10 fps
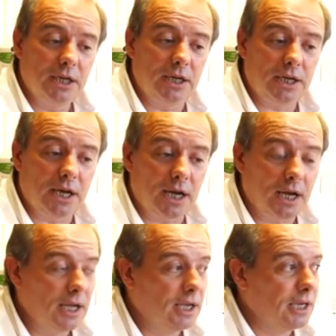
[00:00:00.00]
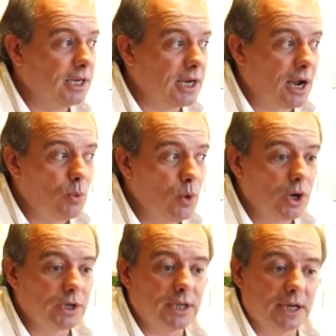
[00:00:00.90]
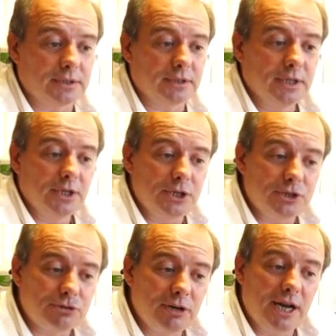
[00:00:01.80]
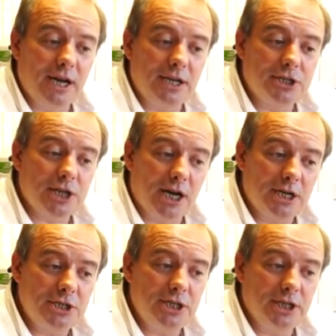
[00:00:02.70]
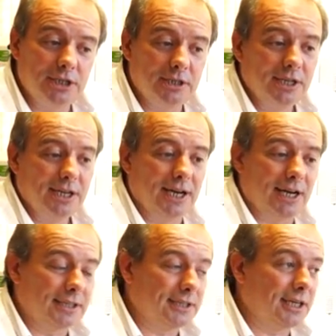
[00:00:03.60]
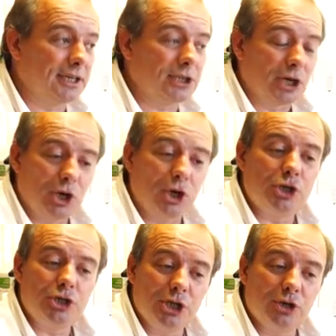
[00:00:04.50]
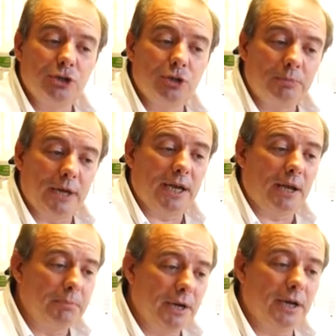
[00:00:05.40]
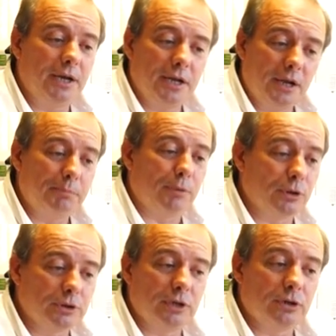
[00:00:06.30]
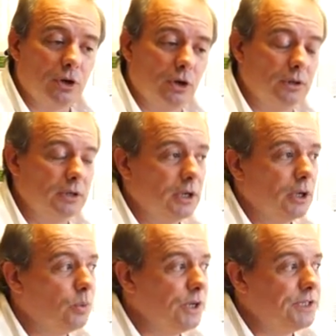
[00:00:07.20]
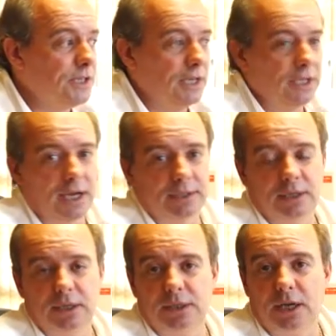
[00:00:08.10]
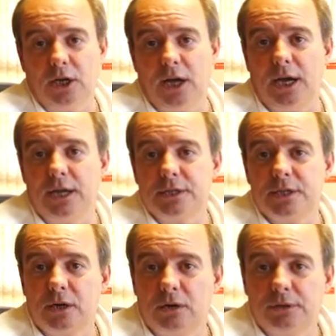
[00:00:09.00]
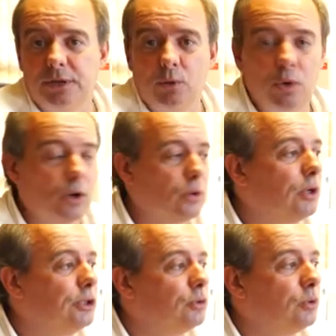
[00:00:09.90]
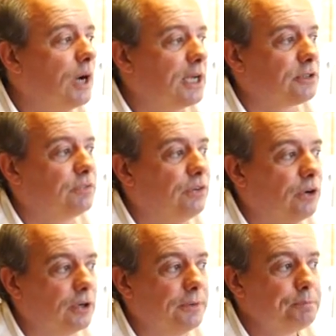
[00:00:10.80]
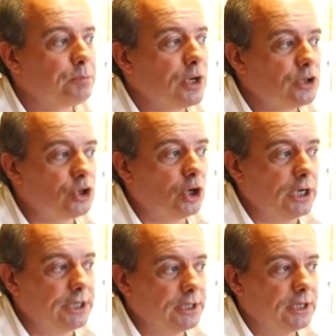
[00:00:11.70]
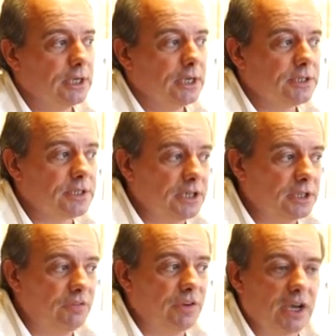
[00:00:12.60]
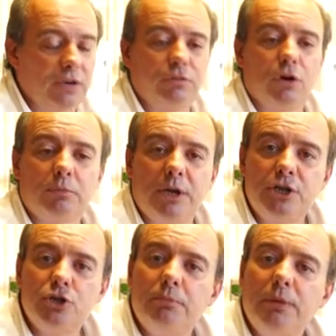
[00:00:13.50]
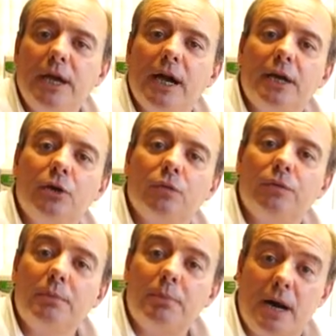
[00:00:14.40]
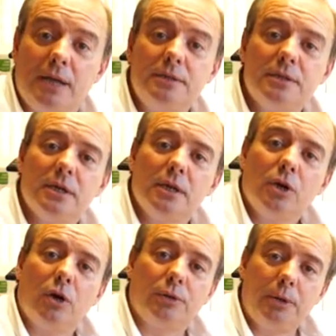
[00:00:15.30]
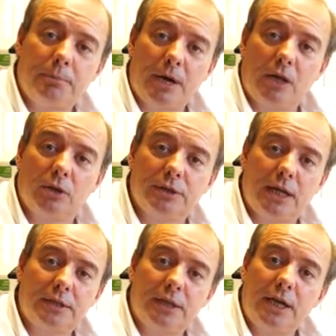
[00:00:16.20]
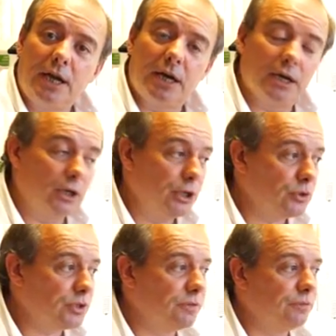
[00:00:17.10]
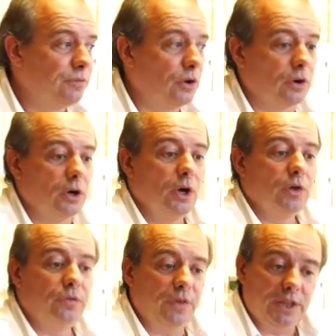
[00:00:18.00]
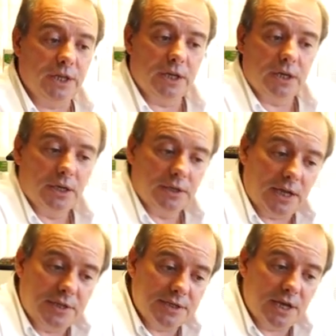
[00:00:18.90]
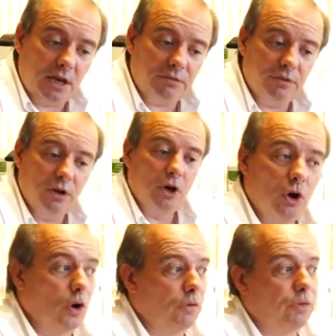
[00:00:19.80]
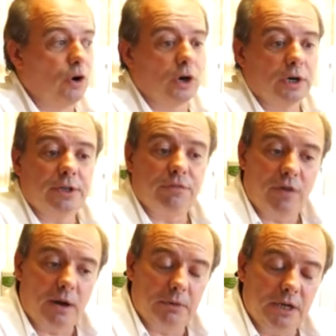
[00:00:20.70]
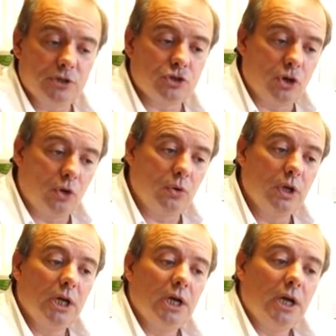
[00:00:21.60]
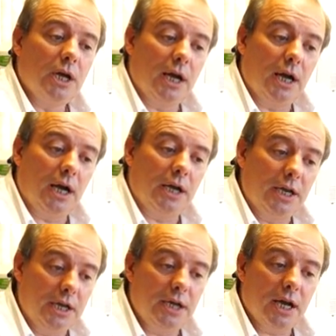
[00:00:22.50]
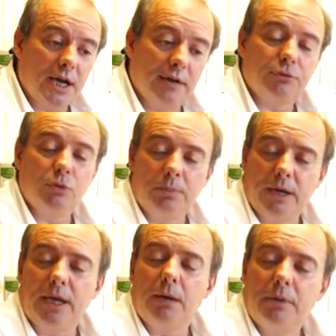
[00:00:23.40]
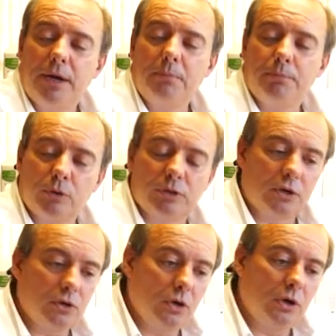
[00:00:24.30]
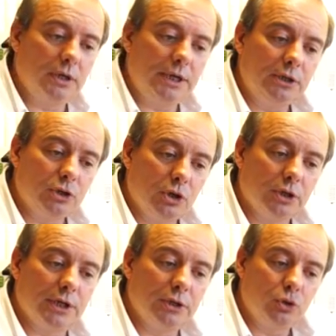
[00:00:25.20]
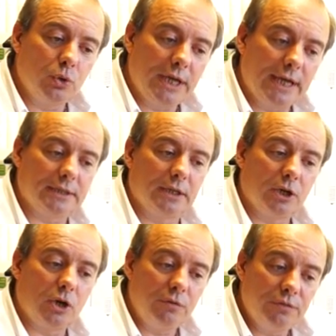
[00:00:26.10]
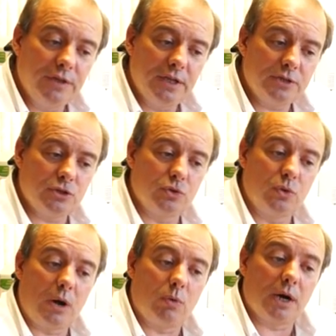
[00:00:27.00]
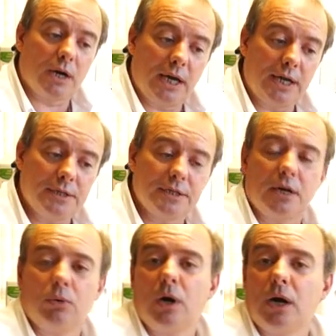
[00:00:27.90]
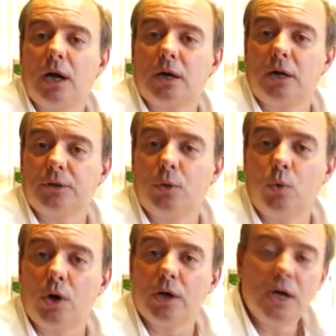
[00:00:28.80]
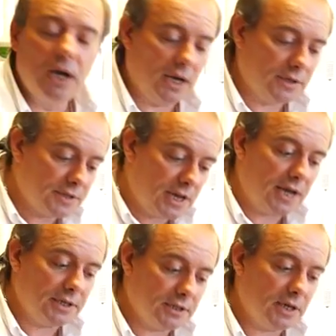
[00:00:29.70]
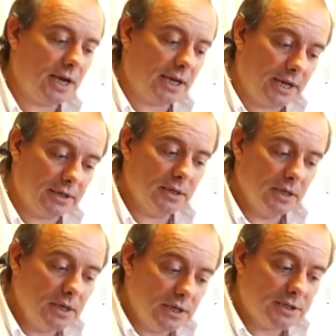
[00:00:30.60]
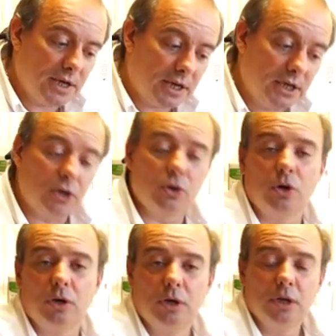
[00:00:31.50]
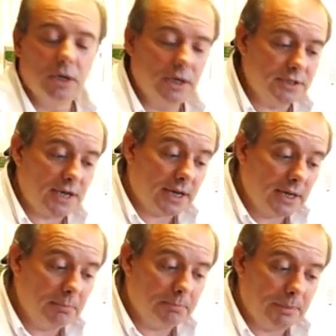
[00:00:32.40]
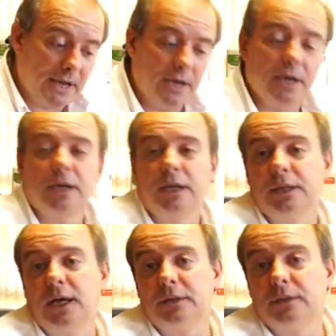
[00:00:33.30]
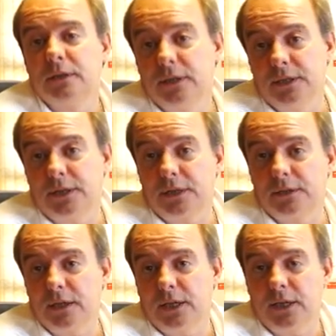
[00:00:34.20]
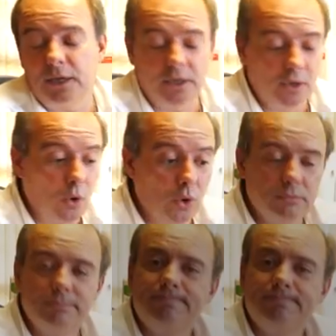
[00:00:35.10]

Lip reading: in a world that is really challenging, and technology is going to play a very important role. We see that the clients around the world are going to ask for solid scientific information behind of the brands, of the product that they are using for feeding themselves or for the family. So INIA has to play a very important role in order to get confidence to our clients around the world. And science, again, is a key role, is a key player in that goal.